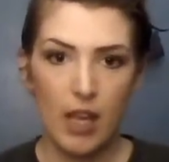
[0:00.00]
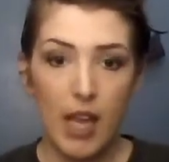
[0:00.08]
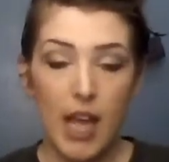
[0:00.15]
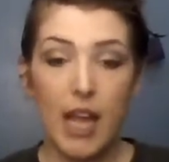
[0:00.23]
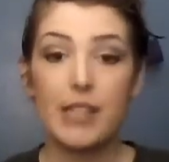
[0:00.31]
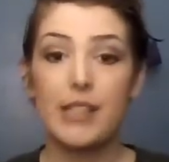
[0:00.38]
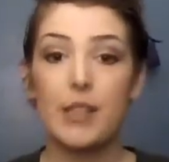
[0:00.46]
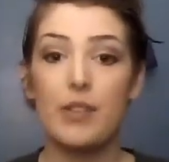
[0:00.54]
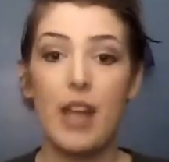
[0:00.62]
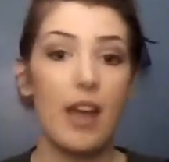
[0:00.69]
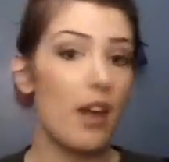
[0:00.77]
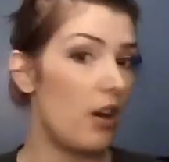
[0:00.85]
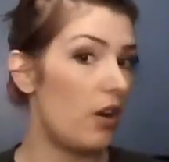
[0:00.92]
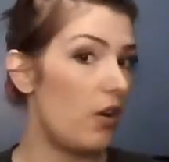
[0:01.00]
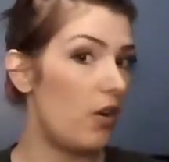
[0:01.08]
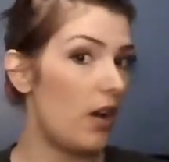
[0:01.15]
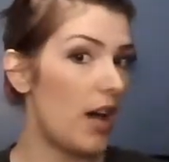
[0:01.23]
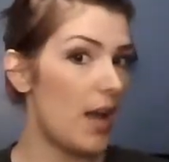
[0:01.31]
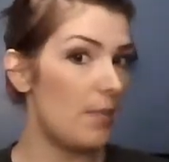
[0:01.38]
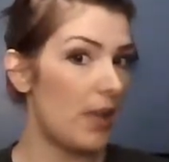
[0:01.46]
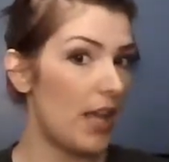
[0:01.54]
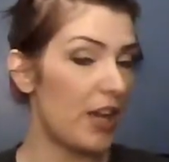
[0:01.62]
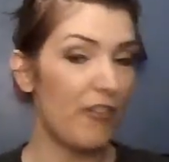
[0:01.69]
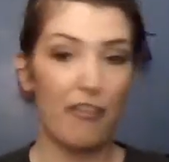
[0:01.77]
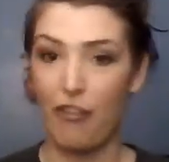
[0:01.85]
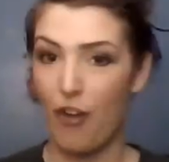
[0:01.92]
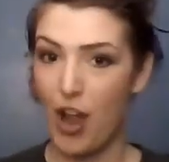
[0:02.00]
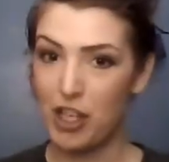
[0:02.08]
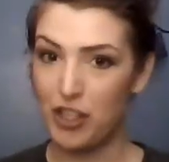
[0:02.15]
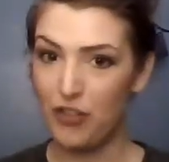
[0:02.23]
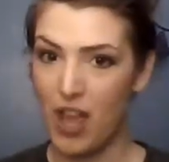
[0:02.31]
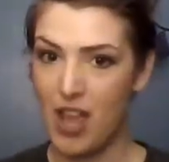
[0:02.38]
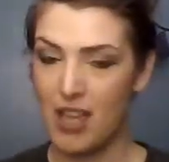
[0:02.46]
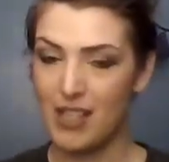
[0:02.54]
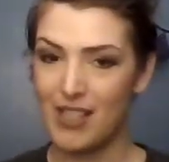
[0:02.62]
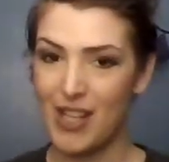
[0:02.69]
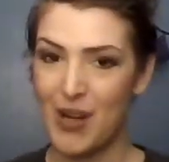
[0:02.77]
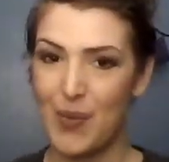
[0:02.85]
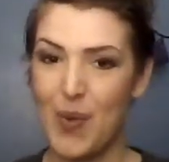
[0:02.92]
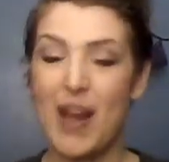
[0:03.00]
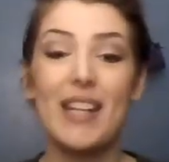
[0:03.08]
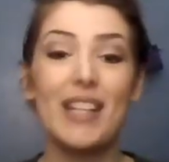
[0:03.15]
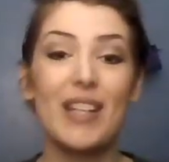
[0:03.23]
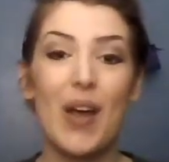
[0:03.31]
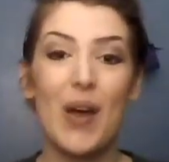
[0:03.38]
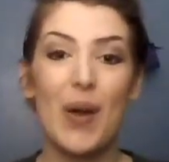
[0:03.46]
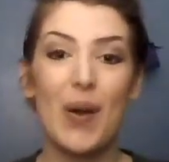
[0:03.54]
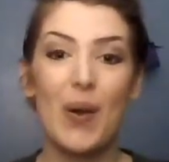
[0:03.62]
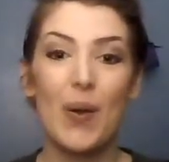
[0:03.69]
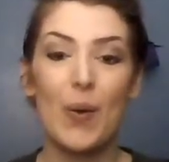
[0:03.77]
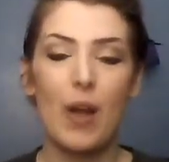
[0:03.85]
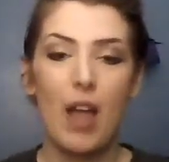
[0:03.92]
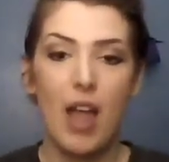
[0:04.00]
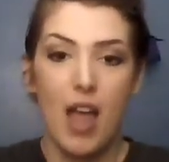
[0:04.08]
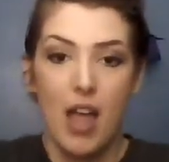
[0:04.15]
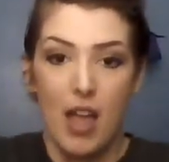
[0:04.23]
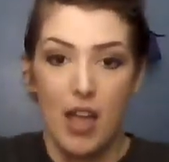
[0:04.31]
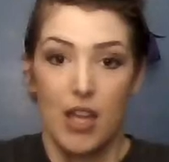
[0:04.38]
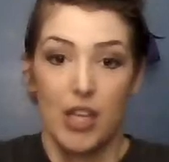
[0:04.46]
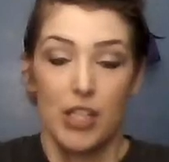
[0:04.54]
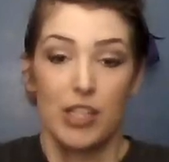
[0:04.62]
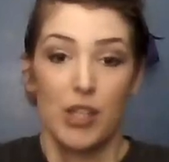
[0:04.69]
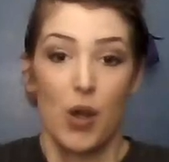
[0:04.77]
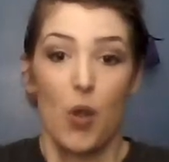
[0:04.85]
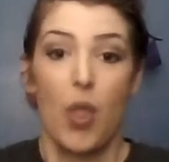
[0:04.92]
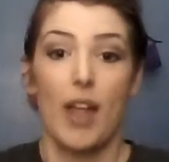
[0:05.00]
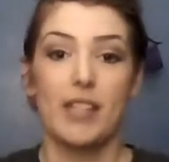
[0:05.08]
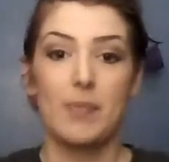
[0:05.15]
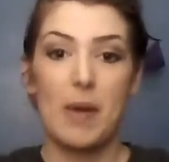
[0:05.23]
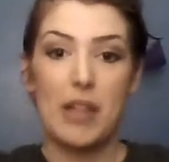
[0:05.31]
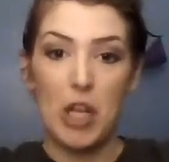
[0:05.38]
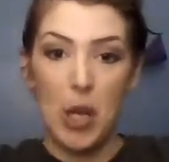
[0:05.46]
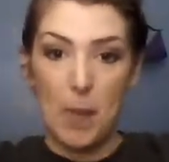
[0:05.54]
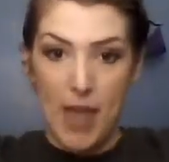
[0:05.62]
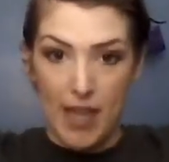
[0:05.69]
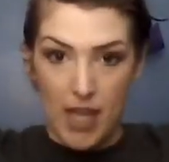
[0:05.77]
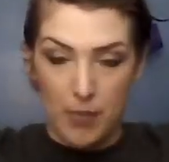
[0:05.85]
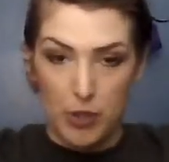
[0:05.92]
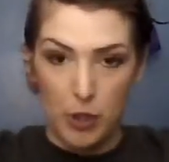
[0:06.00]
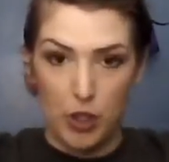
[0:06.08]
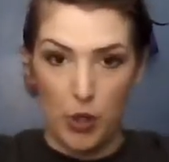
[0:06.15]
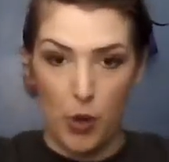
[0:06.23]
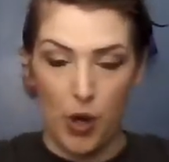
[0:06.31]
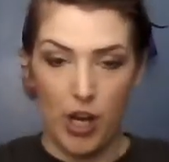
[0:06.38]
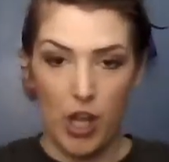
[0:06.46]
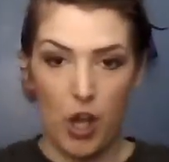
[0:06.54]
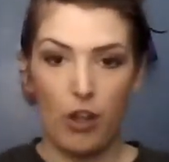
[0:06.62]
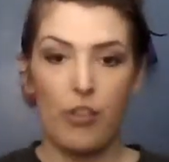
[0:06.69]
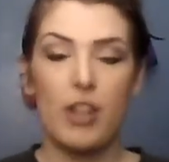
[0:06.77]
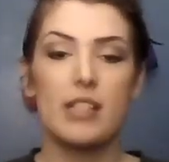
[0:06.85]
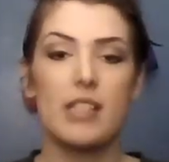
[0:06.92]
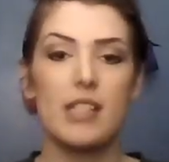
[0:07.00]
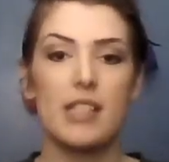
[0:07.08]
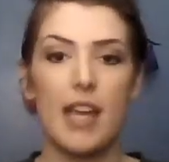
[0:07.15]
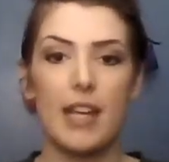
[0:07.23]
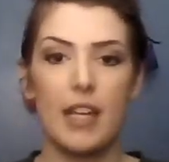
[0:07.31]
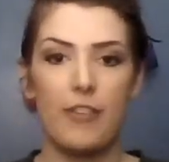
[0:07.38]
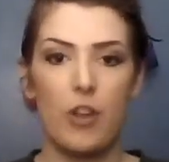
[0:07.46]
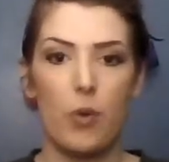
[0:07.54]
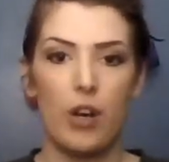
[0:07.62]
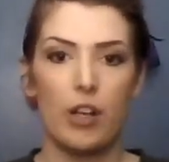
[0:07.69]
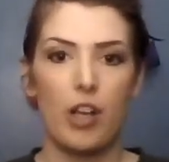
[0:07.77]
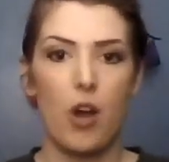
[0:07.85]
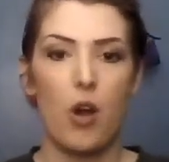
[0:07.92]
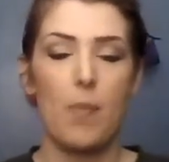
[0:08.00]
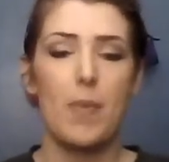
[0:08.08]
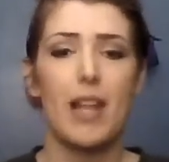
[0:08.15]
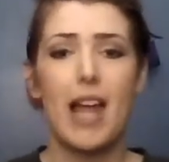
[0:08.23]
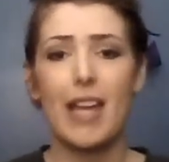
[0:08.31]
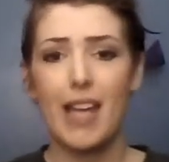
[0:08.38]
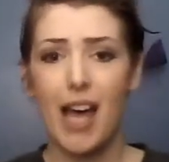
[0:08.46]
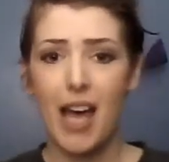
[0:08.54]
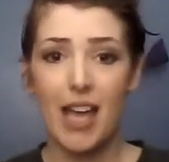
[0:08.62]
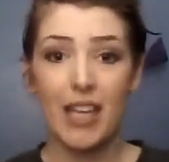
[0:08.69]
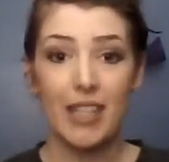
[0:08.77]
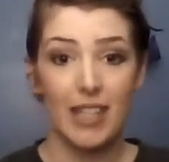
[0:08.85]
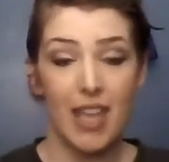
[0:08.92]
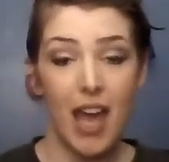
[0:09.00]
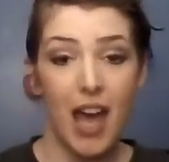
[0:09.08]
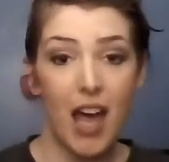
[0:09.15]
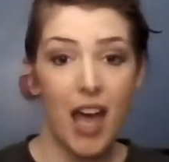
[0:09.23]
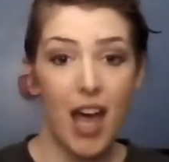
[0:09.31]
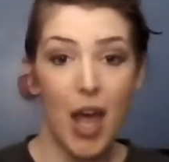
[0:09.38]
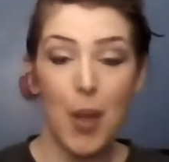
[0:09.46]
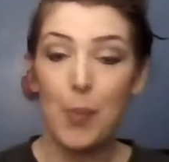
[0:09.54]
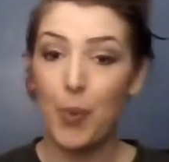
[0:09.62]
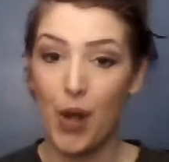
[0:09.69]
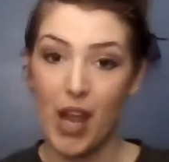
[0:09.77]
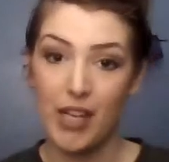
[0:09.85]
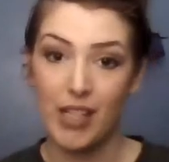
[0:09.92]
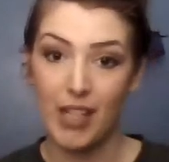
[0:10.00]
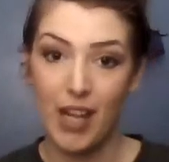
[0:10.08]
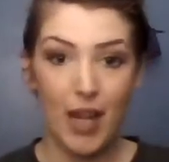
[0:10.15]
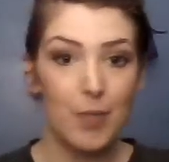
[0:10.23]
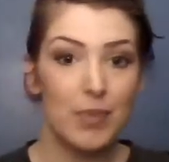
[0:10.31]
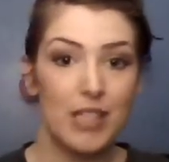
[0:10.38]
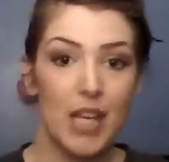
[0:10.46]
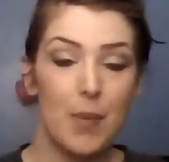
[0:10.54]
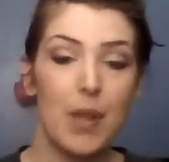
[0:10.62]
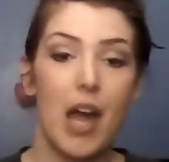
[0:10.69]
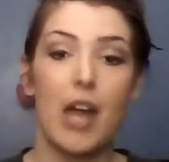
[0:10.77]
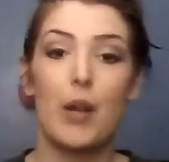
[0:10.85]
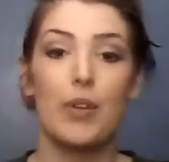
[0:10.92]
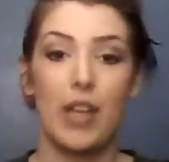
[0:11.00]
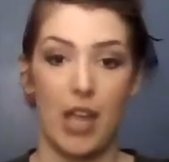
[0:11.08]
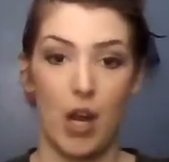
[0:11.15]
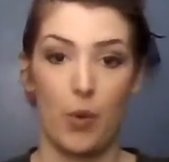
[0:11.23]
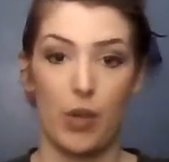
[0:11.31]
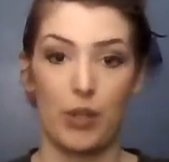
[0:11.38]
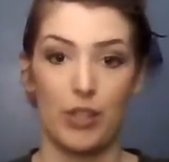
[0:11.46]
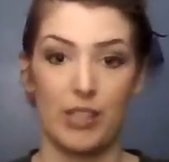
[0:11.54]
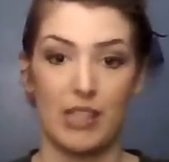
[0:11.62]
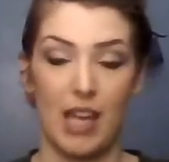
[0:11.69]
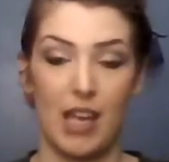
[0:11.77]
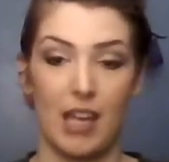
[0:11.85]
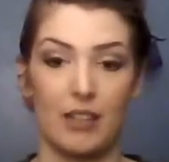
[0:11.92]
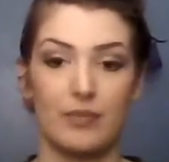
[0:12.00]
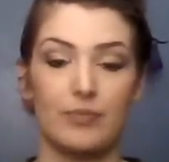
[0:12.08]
And so now I'm like fresh faced and ready to go. So that's my little makeup tutorial. And this is like if you want to go and be like, yeah, I'm pregnant and I'm sick, but I don't care what you say.